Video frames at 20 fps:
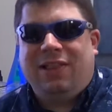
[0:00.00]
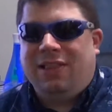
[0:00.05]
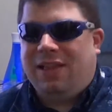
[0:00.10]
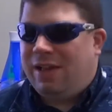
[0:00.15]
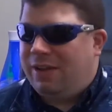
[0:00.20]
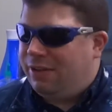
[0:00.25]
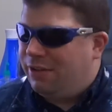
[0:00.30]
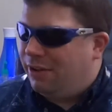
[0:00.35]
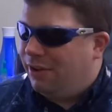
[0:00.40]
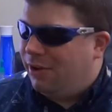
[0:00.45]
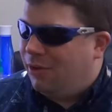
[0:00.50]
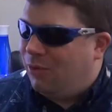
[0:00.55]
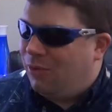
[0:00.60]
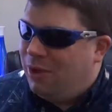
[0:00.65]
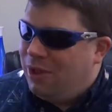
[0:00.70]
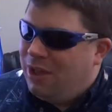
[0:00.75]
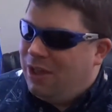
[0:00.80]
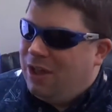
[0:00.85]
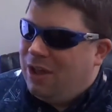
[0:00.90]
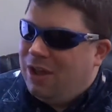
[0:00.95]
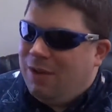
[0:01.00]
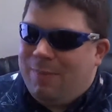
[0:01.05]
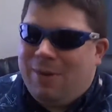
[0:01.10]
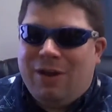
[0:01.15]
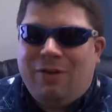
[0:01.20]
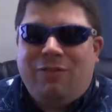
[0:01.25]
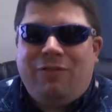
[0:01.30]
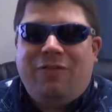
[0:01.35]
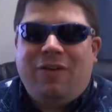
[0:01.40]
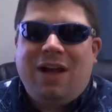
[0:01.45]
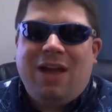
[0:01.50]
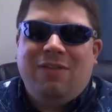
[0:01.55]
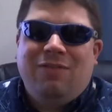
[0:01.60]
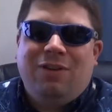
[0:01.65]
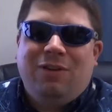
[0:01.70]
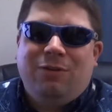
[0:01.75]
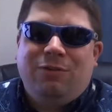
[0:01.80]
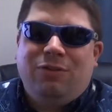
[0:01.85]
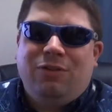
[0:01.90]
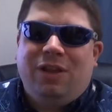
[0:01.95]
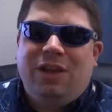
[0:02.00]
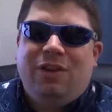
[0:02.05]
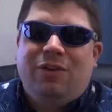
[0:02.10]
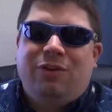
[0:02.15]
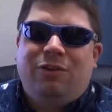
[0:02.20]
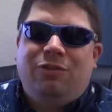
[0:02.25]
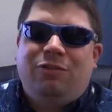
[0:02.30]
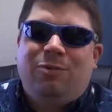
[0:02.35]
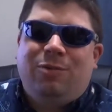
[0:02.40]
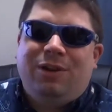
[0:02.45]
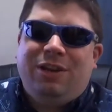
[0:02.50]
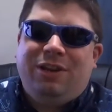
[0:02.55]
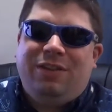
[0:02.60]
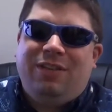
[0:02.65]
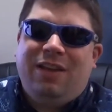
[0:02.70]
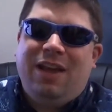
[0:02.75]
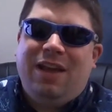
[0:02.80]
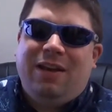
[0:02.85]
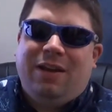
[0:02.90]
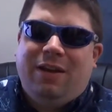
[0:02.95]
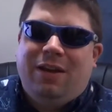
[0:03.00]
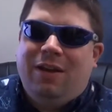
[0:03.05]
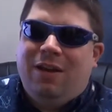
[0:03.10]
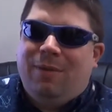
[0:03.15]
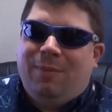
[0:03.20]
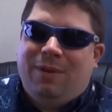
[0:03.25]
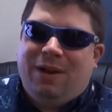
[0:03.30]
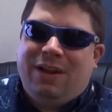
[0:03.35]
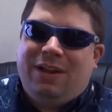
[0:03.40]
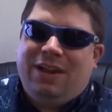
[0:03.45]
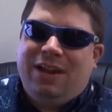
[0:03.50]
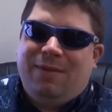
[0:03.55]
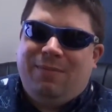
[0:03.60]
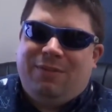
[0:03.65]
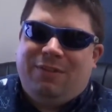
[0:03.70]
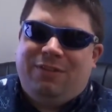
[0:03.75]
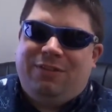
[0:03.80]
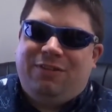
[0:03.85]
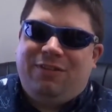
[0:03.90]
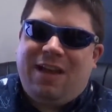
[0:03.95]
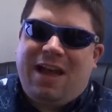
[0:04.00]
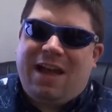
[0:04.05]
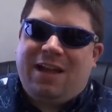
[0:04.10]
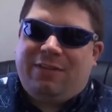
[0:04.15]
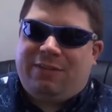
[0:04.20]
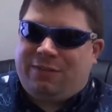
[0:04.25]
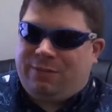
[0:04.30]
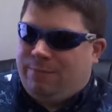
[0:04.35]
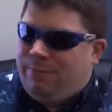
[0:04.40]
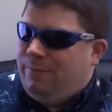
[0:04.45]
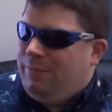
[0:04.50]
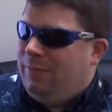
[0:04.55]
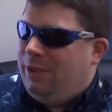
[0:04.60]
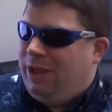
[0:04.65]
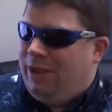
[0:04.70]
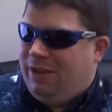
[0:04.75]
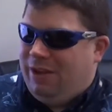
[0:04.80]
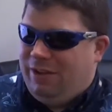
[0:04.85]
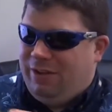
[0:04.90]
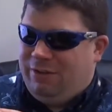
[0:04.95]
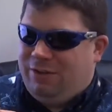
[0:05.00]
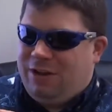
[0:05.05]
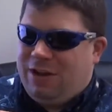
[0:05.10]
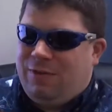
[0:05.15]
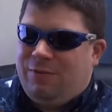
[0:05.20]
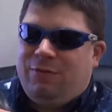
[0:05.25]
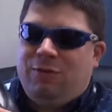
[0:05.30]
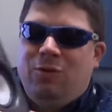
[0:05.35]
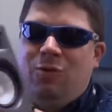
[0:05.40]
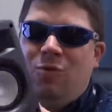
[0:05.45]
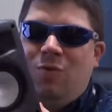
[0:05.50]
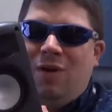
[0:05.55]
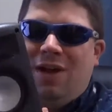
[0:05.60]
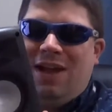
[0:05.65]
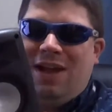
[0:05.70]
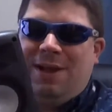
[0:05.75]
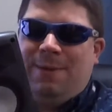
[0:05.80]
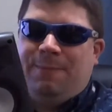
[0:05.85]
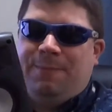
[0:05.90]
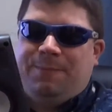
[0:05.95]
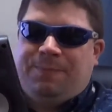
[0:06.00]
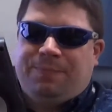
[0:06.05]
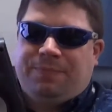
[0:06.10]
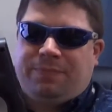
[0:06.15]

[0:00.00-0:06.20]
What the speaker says: let go about 5 years later in 2010, but I kept the sats because you have two-way